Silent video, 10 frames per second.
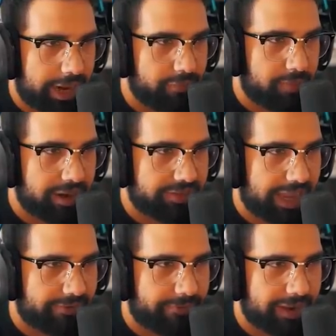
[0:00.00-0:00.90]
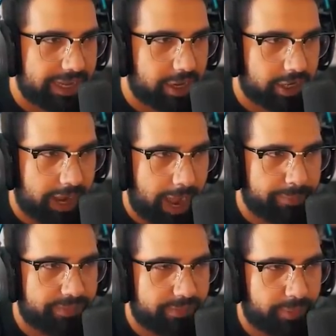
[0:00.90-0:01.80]
Everybody's got a fucking gun.
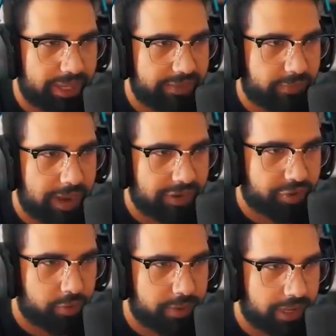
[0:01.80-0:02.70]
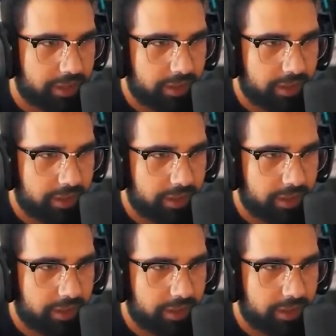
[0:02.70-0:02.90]
Cops, please do not shoot me.